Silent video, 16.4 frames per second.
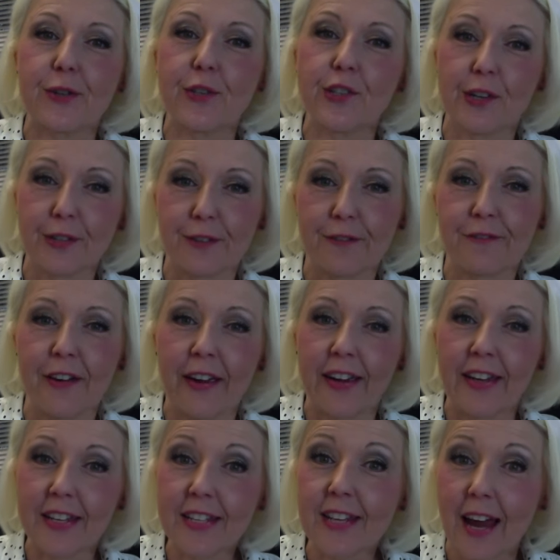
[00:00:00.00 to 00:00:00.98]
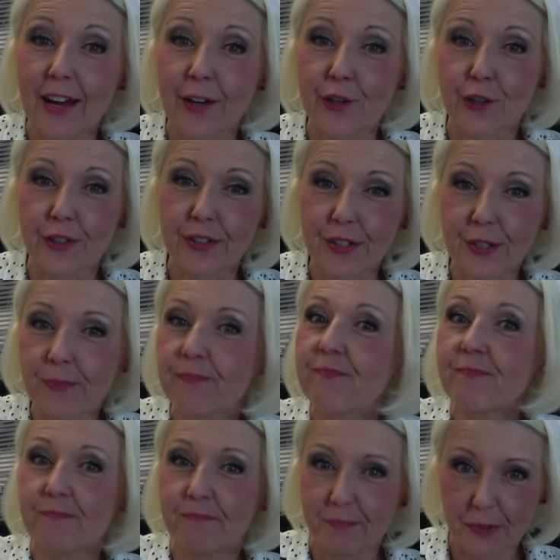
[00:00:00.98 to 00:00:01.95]
to justify his actions.
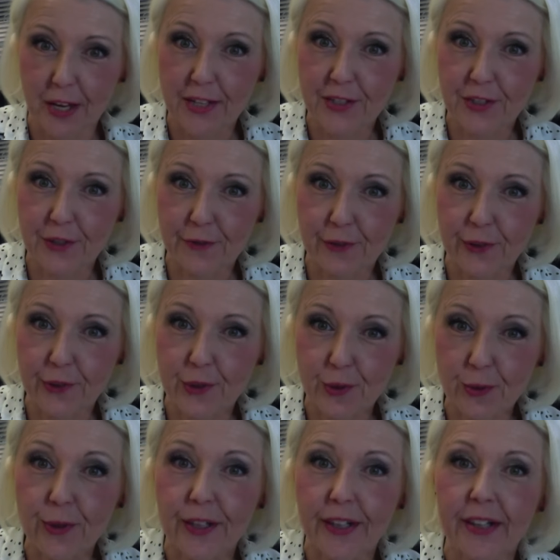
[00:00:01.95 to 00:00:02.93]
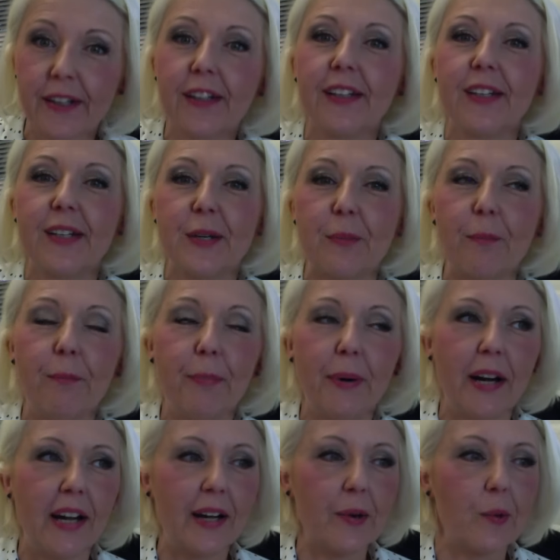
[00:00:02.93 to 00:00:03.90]
That's a different story.
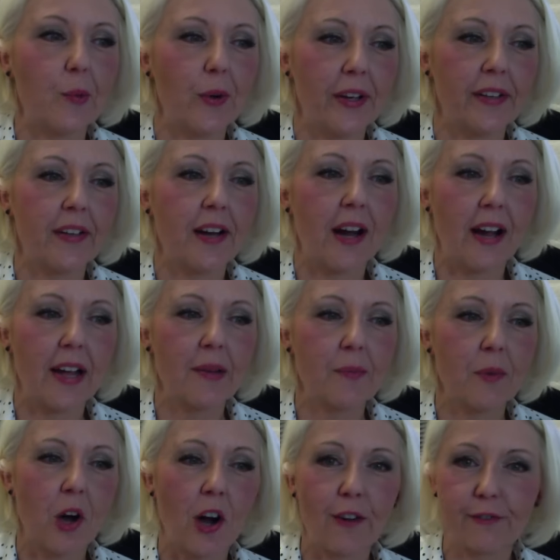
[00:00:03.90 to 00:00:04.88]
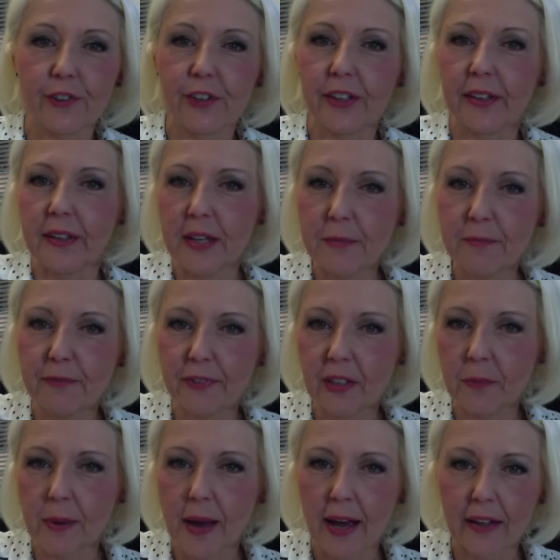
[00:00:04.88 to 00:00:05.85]
But when I'm offering him
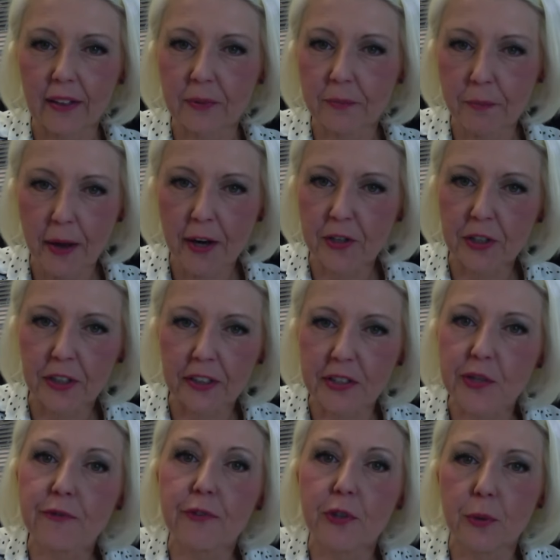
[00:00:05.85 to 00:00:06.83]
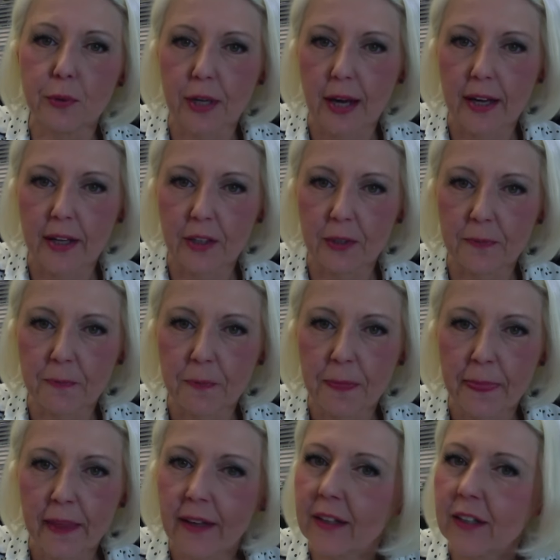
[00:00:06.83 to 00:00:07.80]
feedback, comparing is futile,
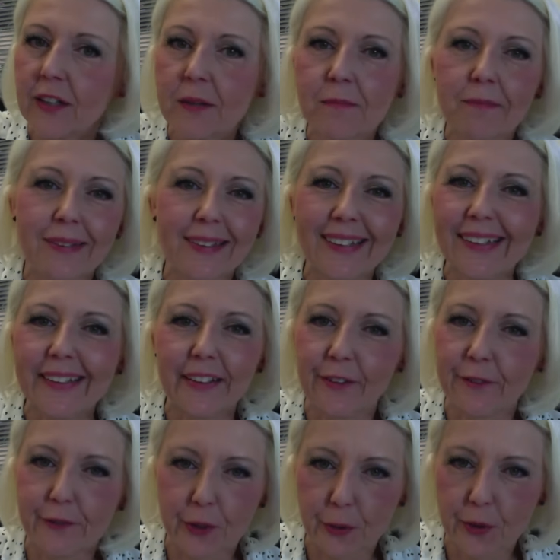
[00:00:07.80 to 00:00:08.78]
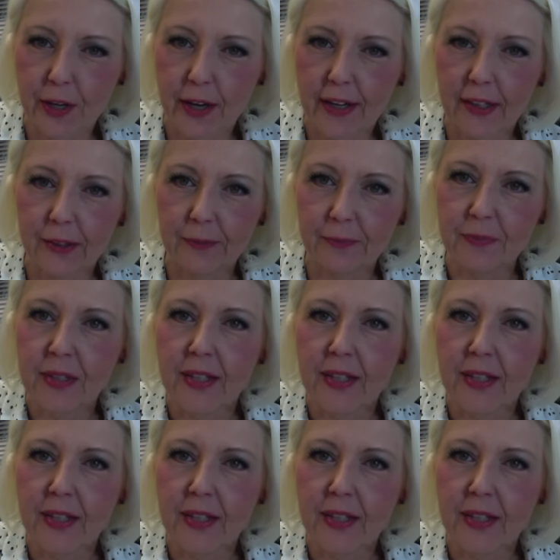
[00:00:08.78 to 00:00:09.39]
completely futile.